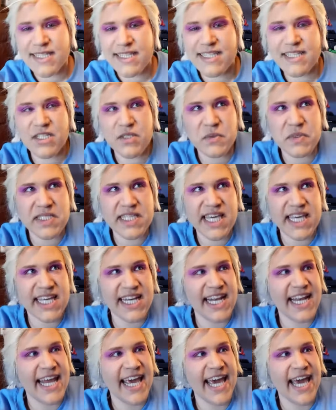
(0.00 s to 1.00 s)
She was taking
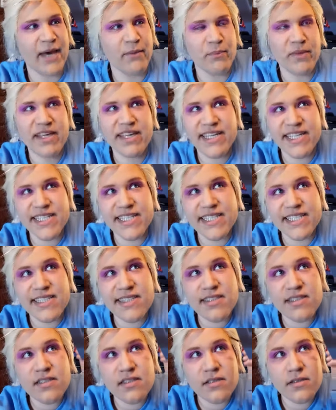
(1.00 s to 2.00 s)
a nap.
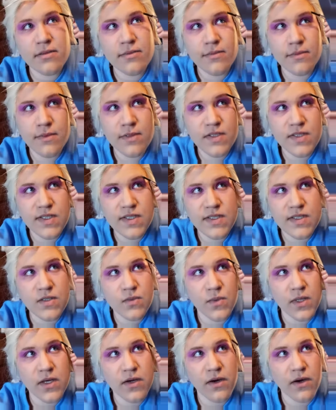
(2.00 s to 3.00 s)
She's a
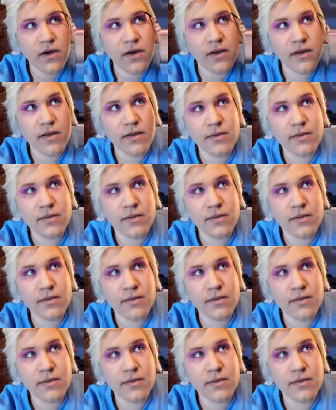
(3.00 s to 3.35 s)
sweet girl.